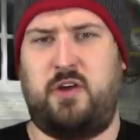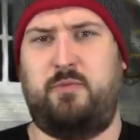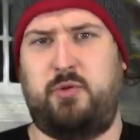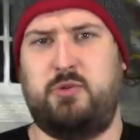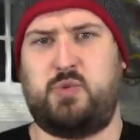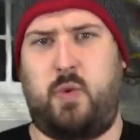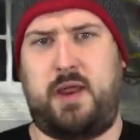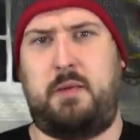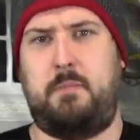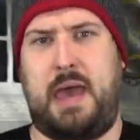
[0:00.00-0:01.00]
of Bruce
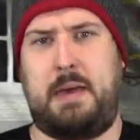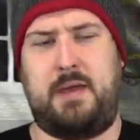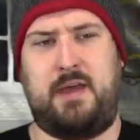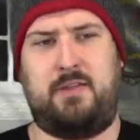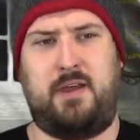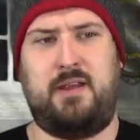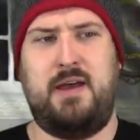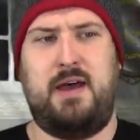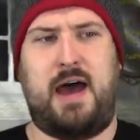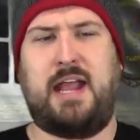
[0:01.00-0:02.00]
Wayne and Batman that
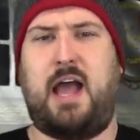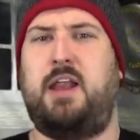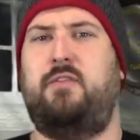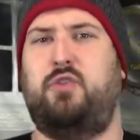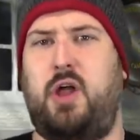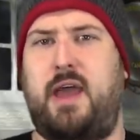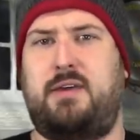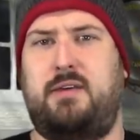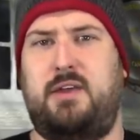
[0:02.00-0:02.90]
I kind of like.